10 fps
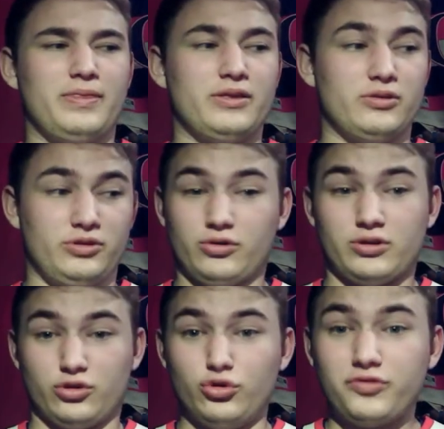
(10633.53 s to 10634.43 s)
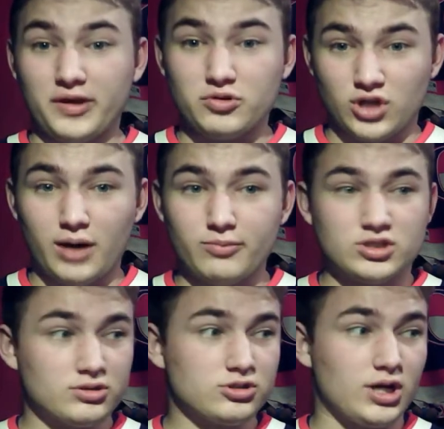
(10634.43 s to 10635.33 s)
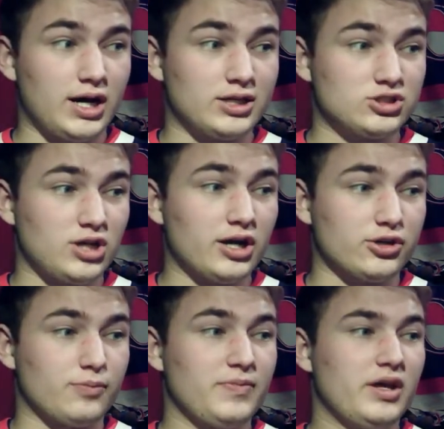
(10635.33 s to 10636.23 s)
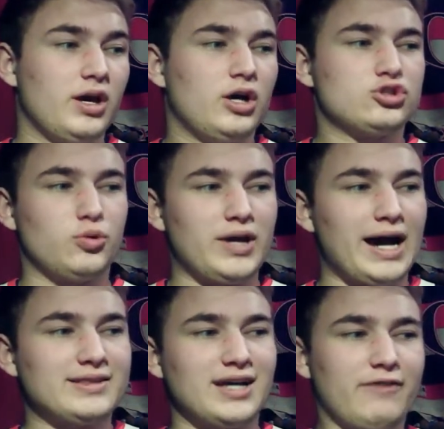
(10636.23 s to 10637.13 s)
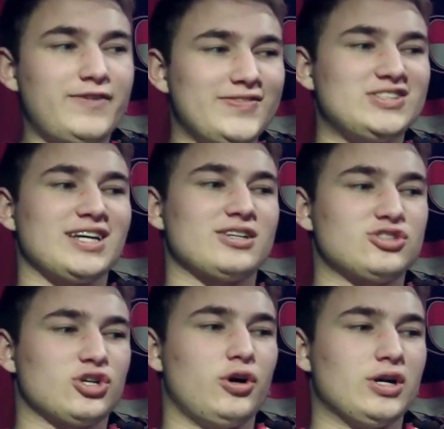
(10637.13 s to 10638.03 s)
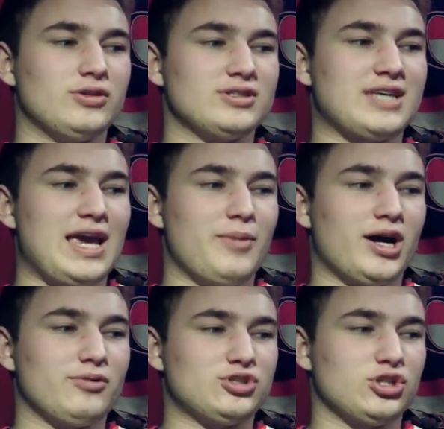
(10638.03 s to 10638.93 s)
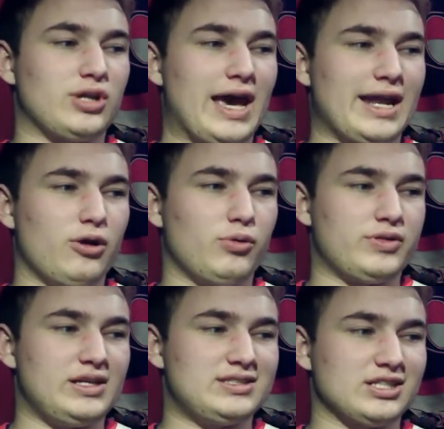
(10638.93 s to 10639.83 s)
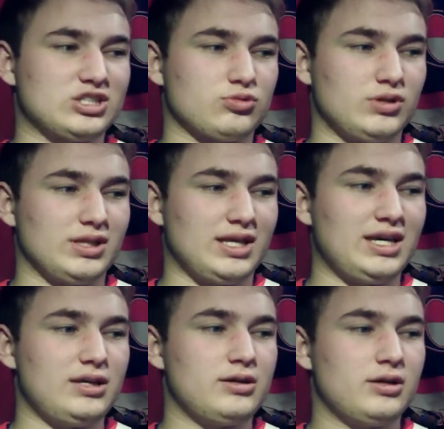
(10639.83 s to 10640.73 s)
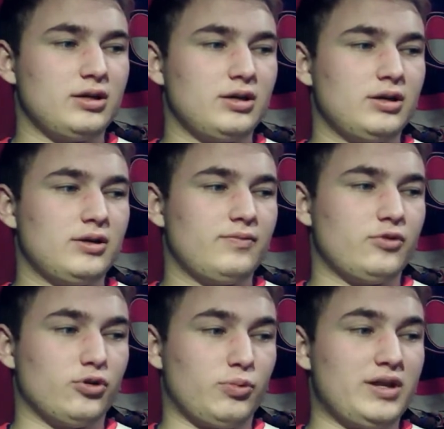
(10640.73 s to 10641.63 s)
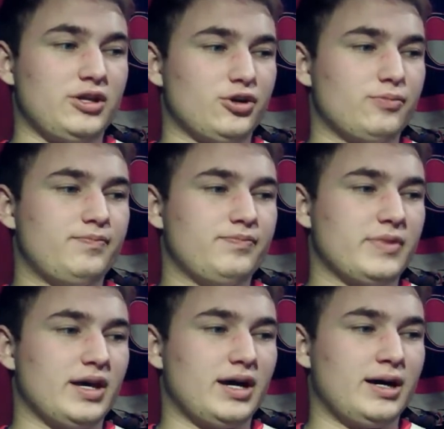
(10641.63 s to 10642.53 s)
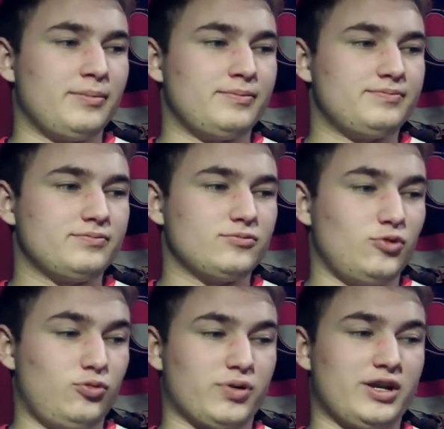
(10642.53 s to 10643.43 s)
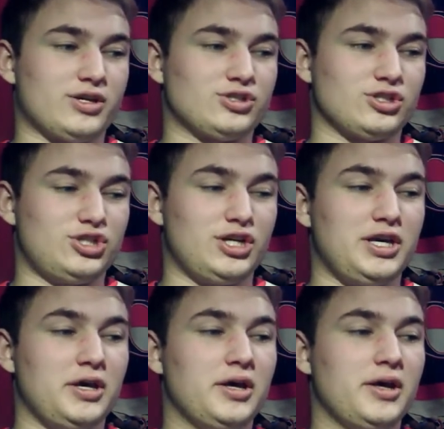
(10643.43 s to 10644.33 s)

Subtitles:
The new thing was on was soccer. So we got 50 seconds to go here in this game. Ottawa should head out with the 6-3 lead or win here. Brady cheeky.